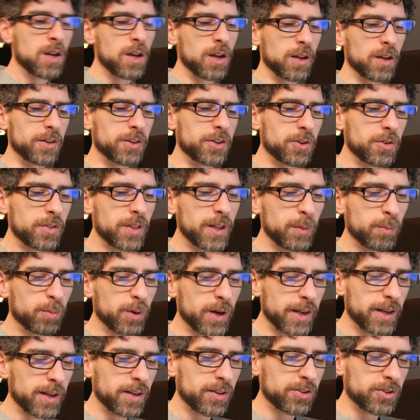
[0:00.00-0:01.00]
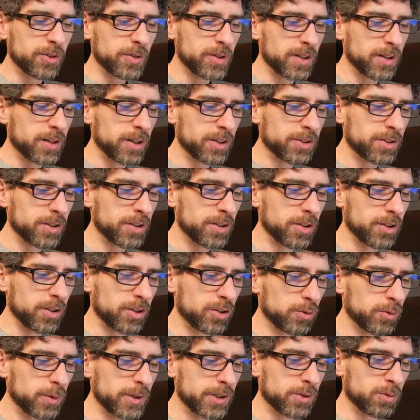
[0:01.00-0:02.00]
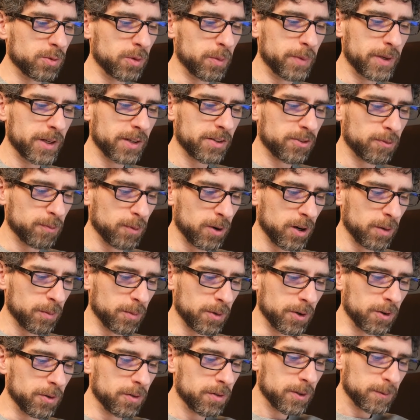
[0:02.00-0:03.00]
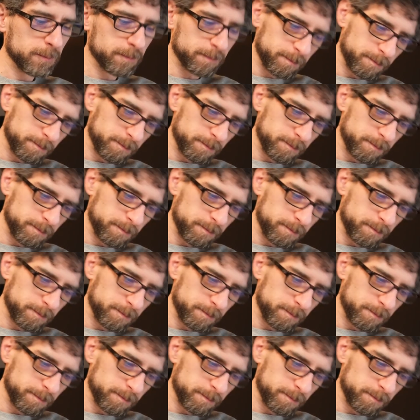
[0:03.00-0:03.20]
Do you think bringing Soda Dungeon to the Switch would be a smart move?